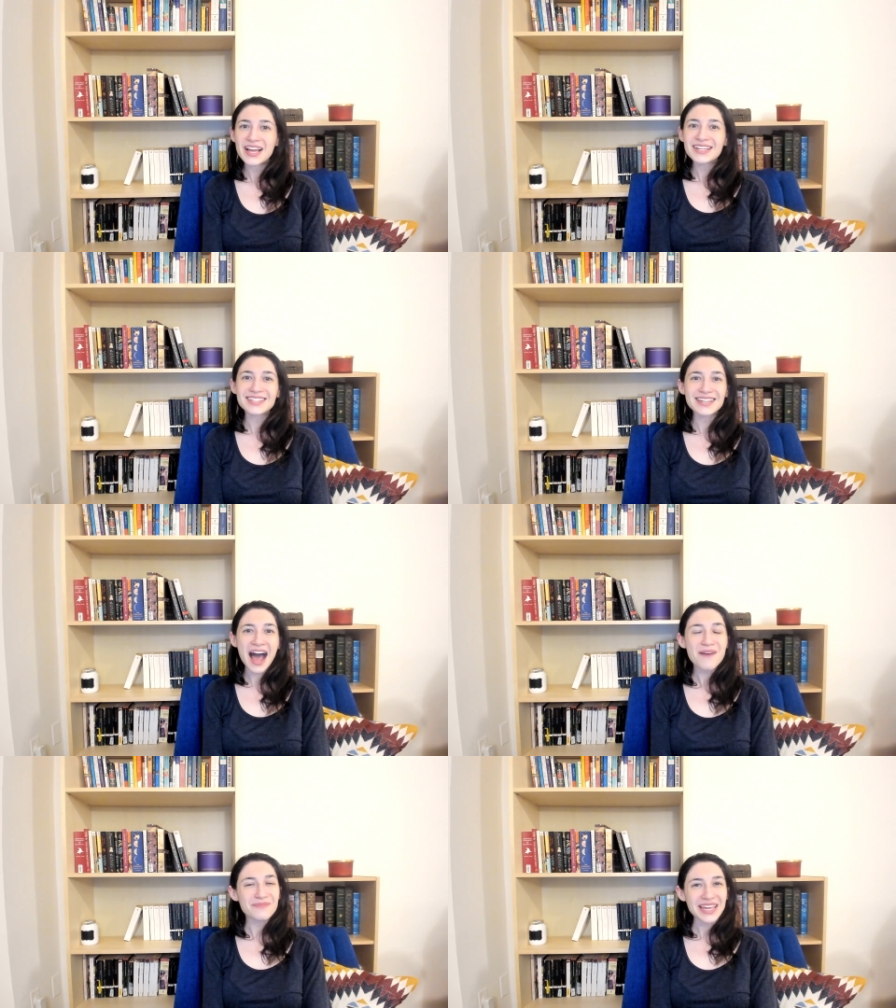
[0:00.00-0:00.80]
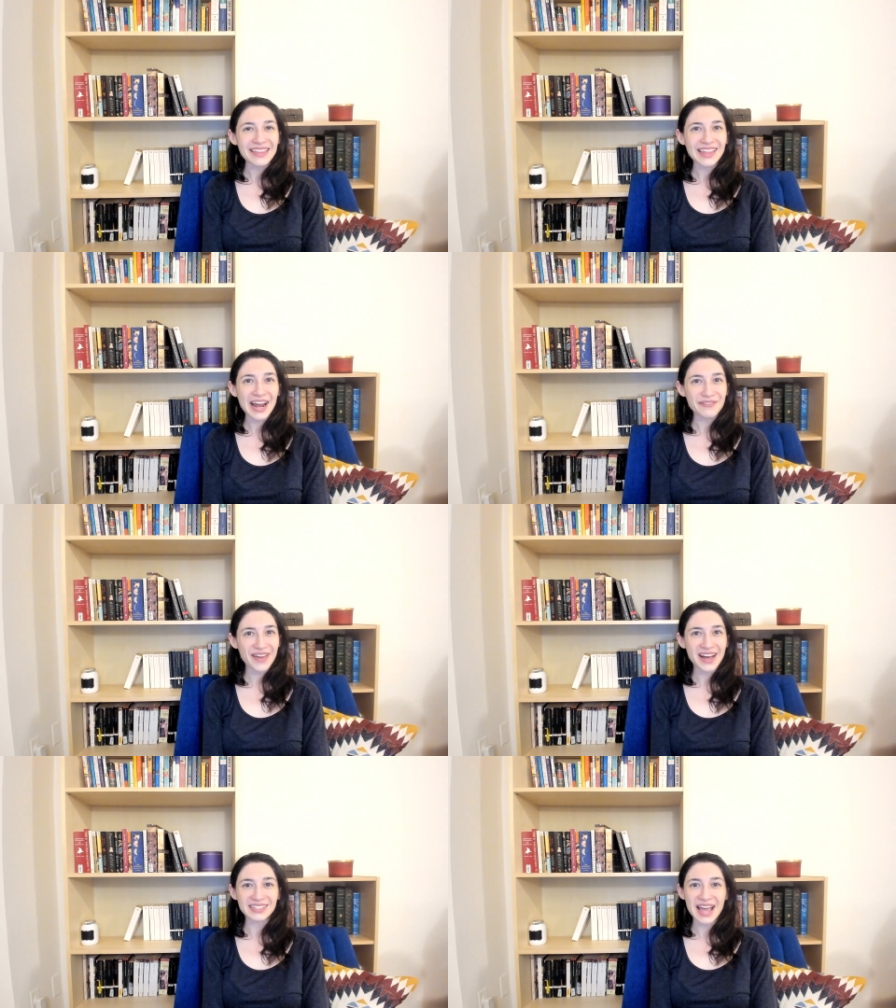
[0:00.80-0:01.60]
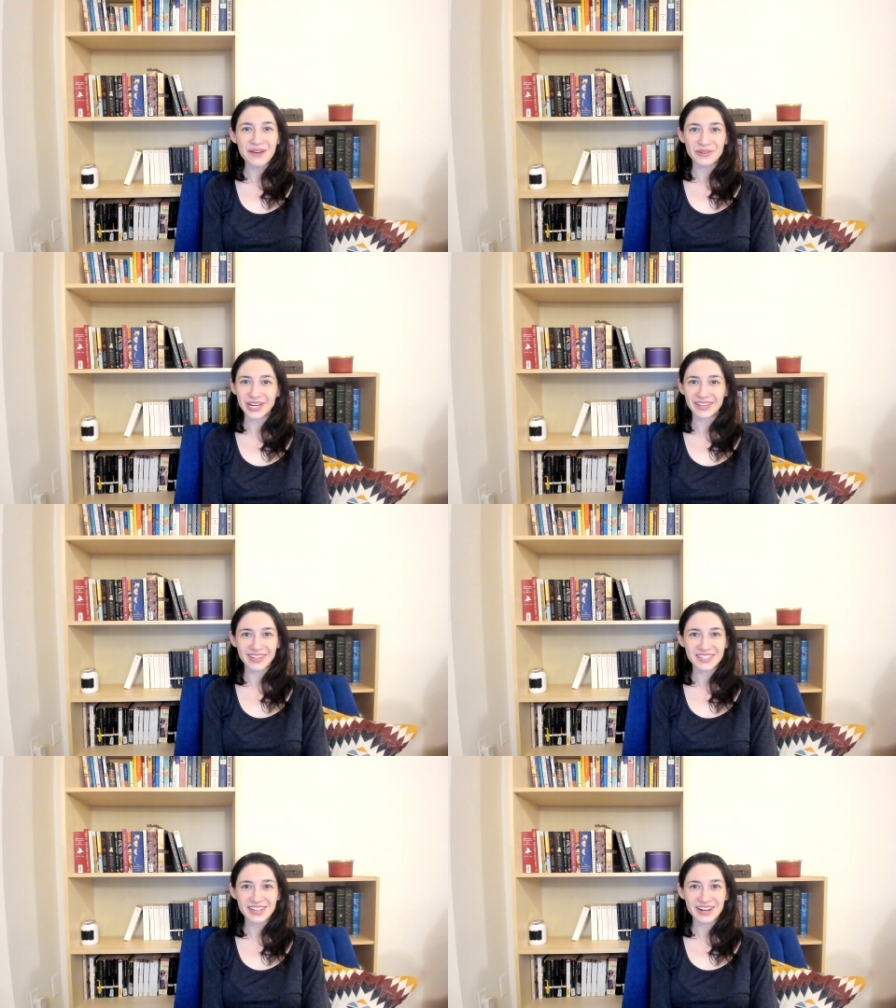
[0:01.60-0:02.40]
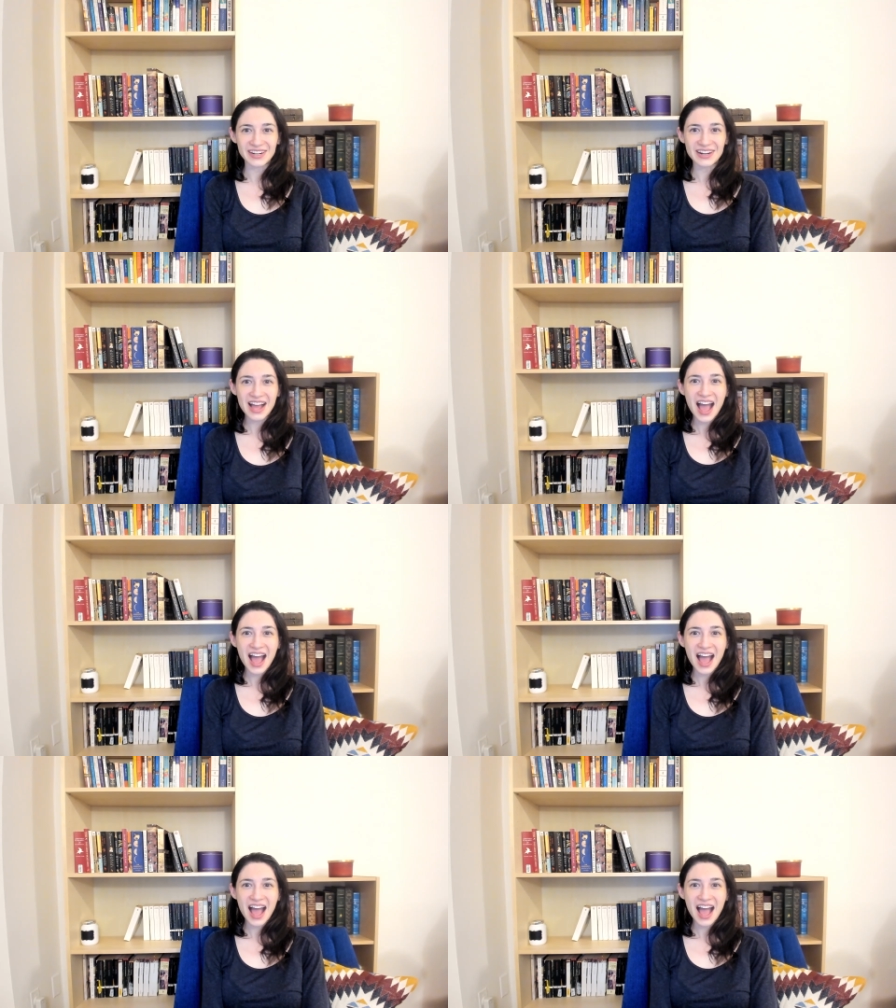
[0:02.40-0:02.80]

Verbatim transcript: does not mean that I failed at reading this year.